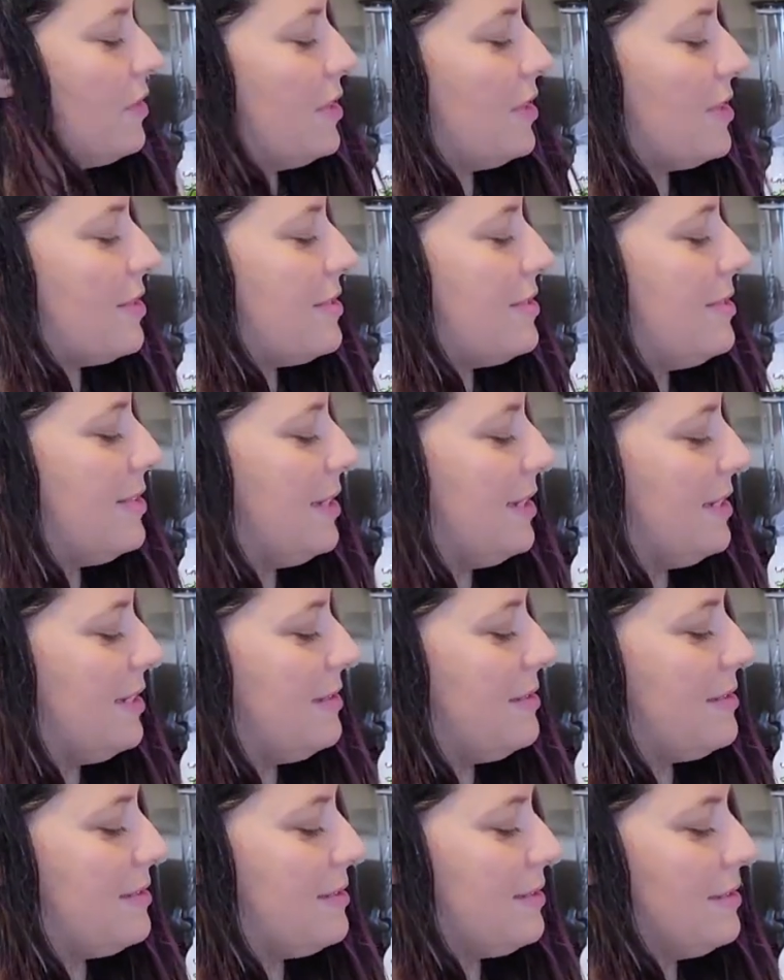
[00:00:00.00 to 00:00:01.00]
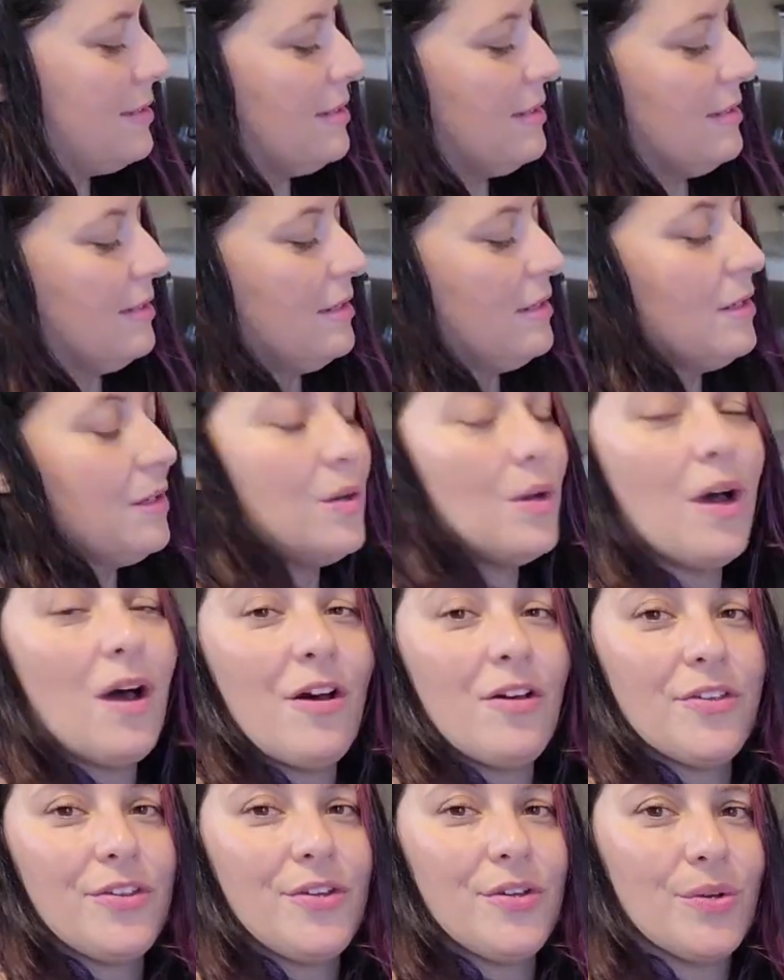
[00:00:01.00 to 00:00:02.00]
The seeds,
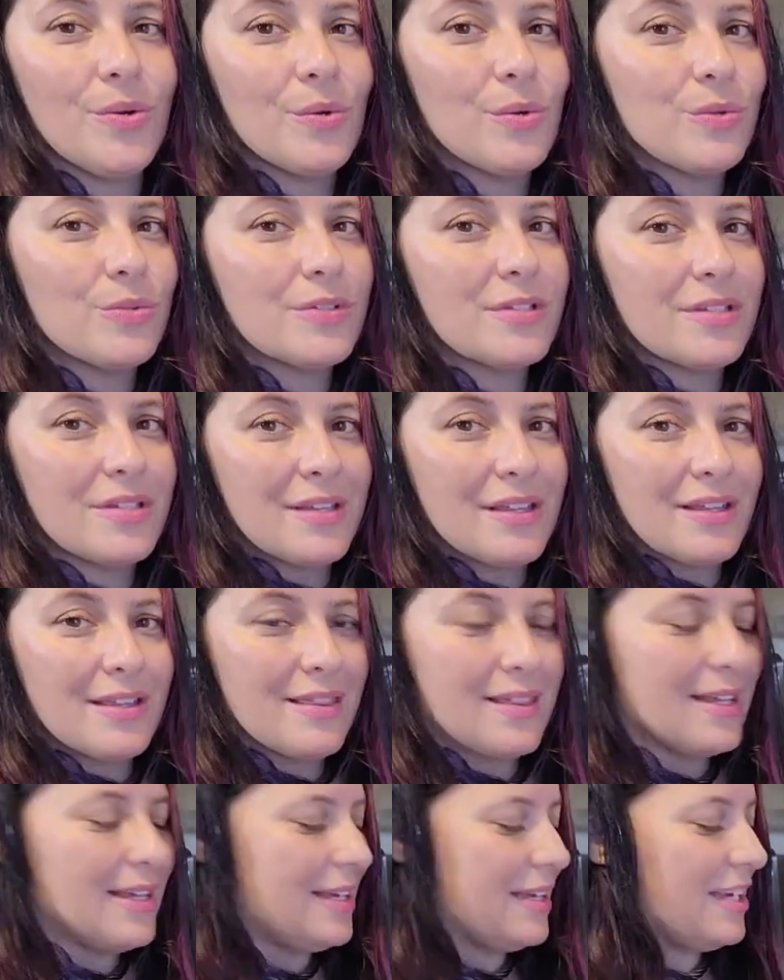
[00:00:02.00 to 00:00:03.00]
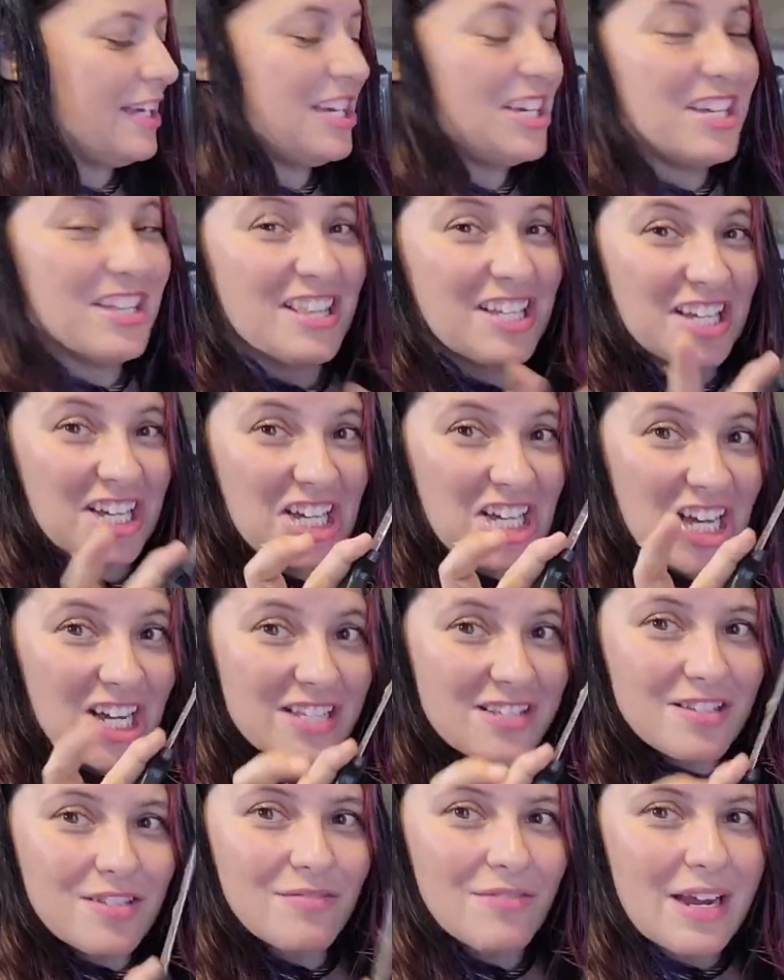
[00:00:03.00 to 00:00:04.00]
I'll use the
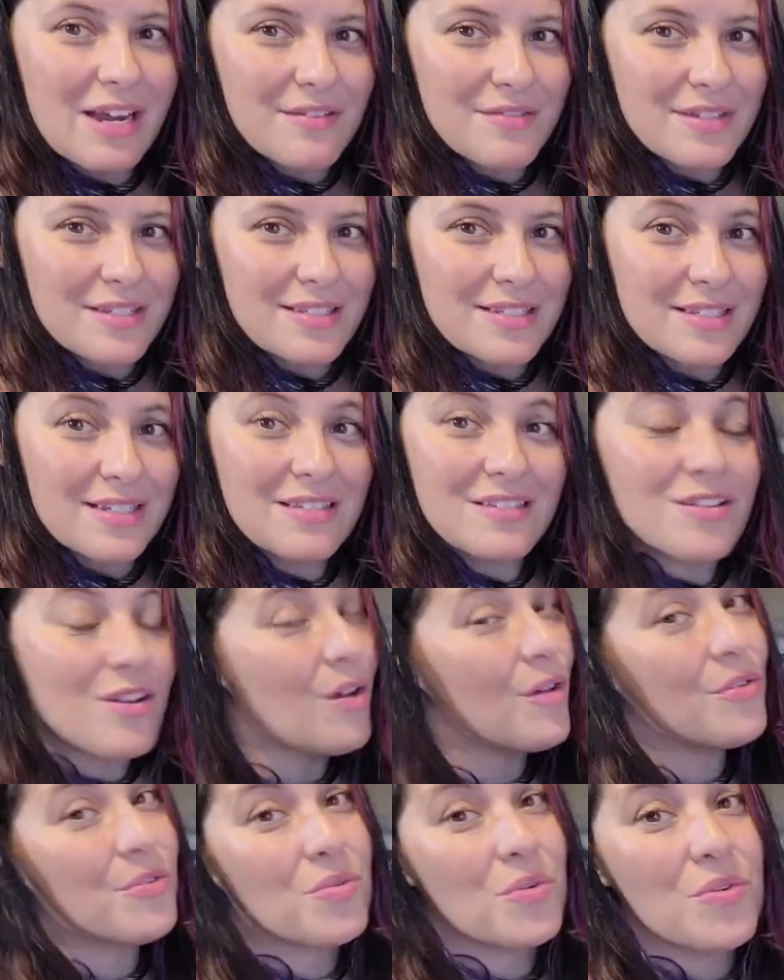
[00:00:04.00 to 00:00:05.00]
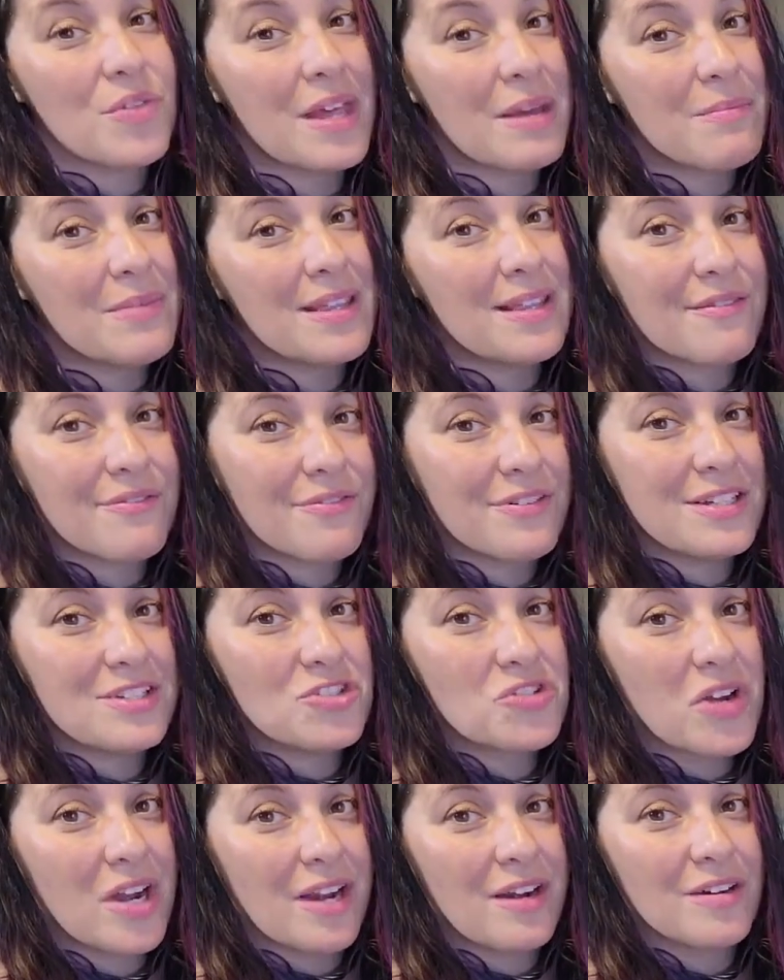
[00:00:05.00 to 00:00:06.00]
guts around the seeds. I'll throw them in the
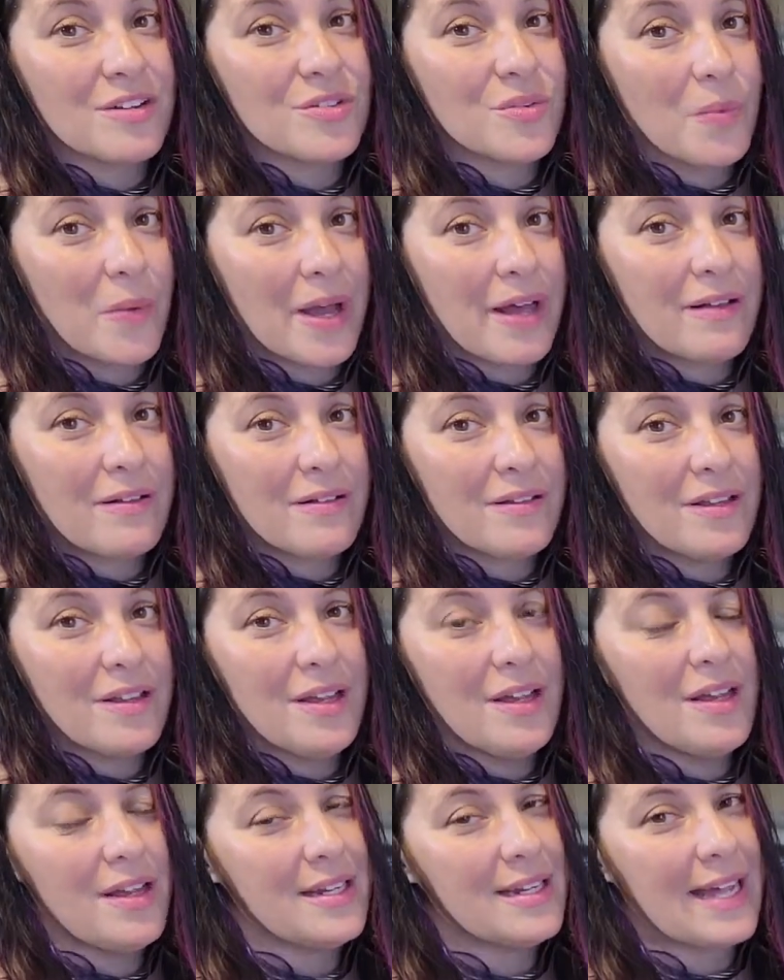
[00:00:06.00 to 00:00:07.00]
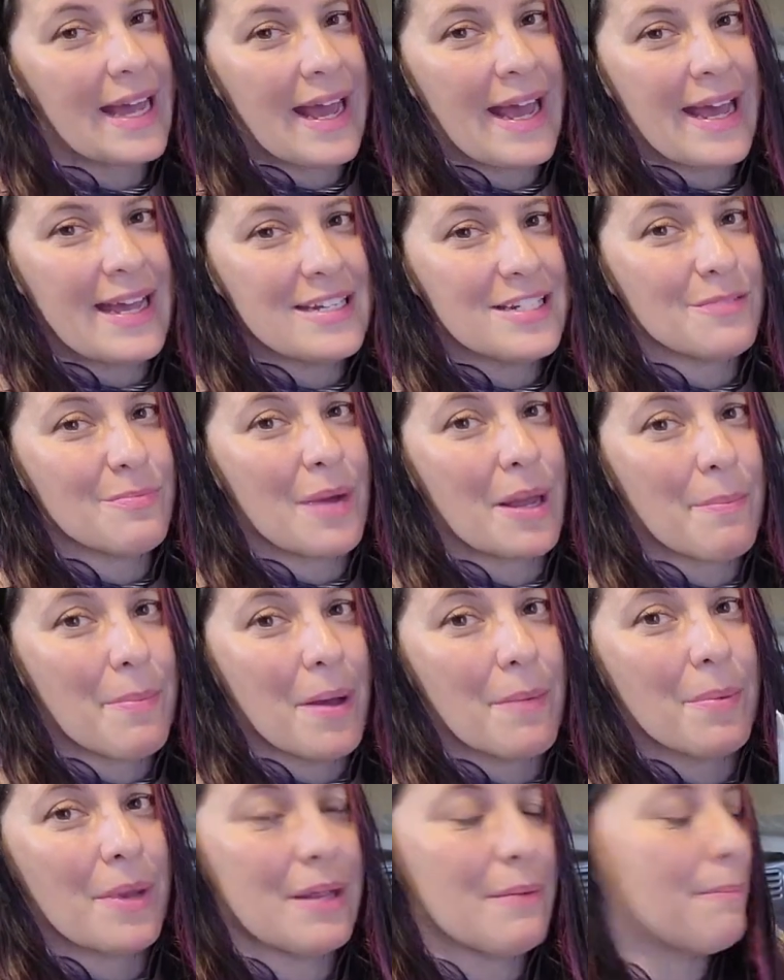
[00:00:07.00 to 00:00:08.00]
freeze dryer as well to add to my
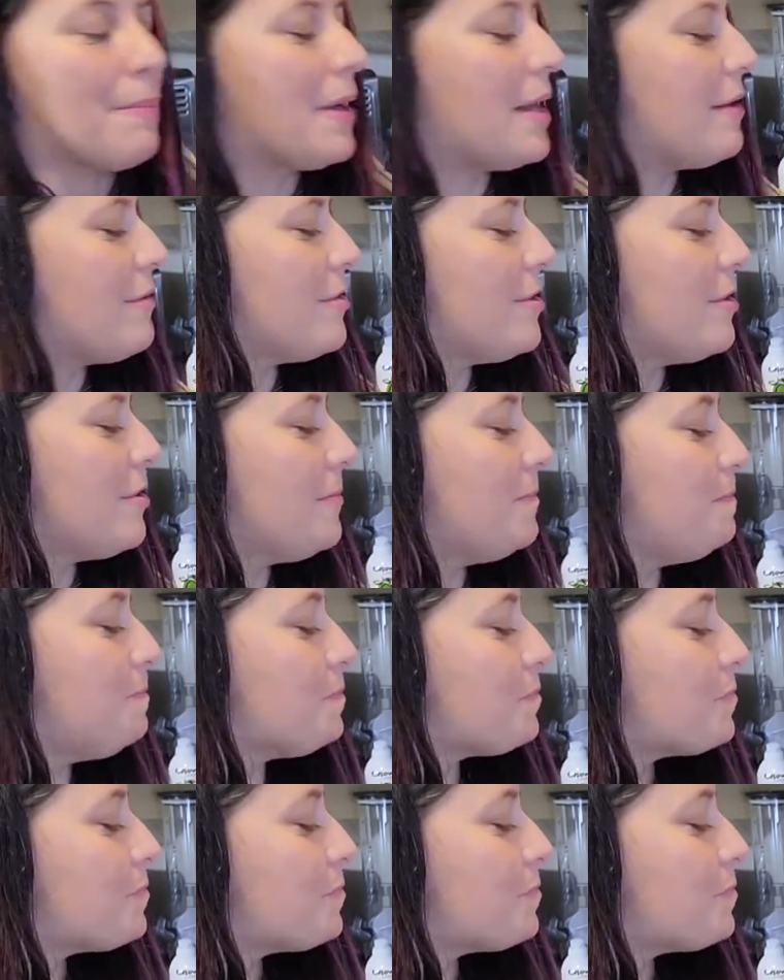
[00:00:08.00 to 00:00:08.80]
pumpkin powder.